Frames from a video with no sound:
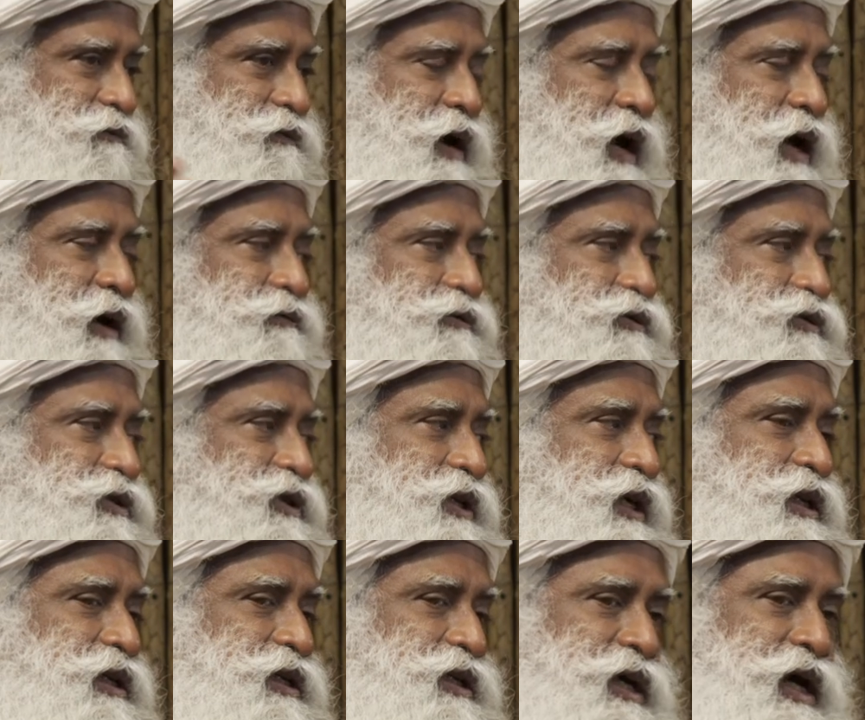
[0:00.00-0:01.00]
5 to
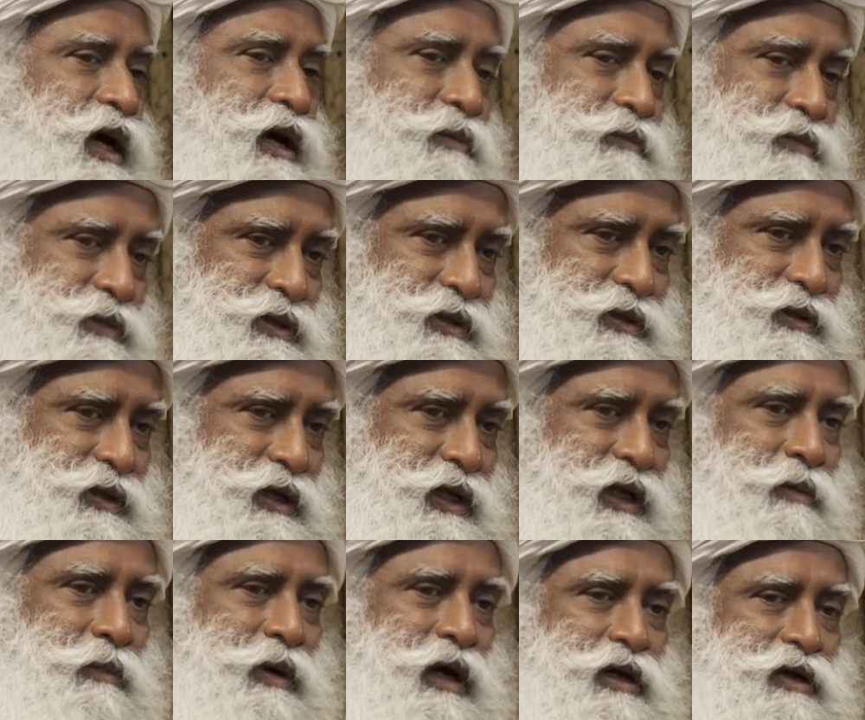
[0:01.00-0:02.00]
10 times
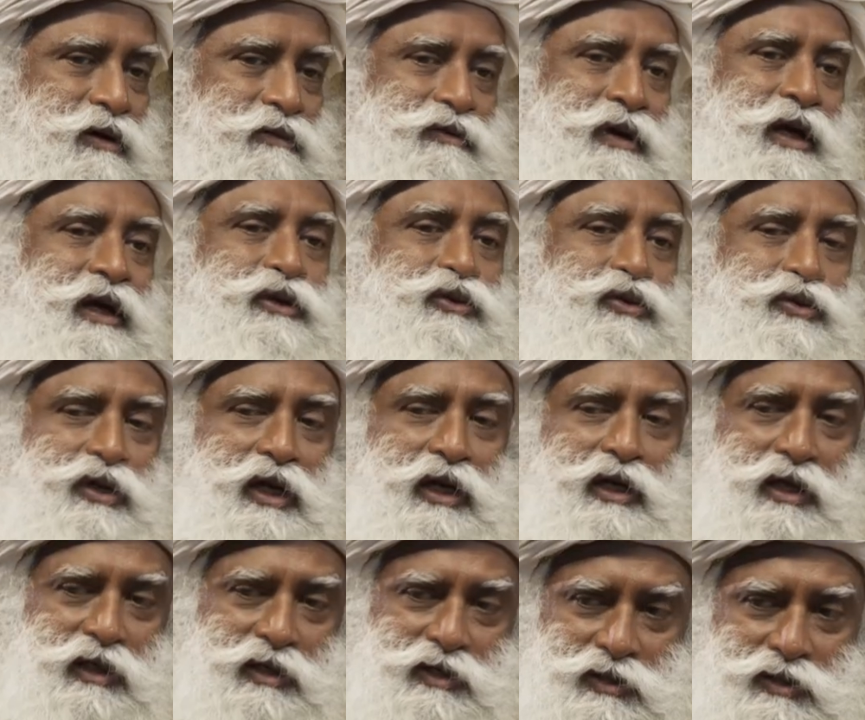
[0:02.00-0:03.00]
in a matter of 8 to
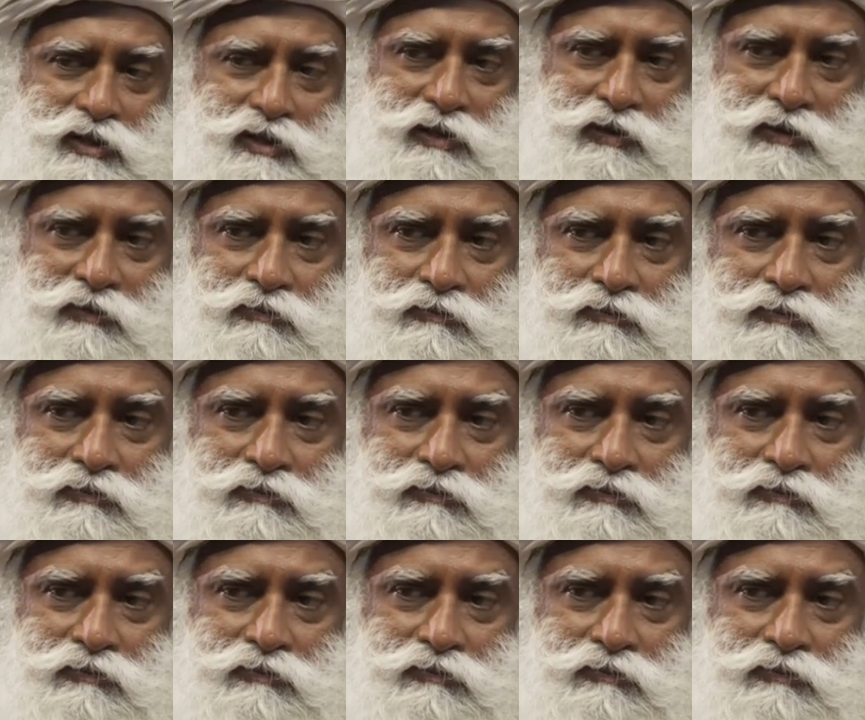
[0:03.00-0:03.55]
10 years.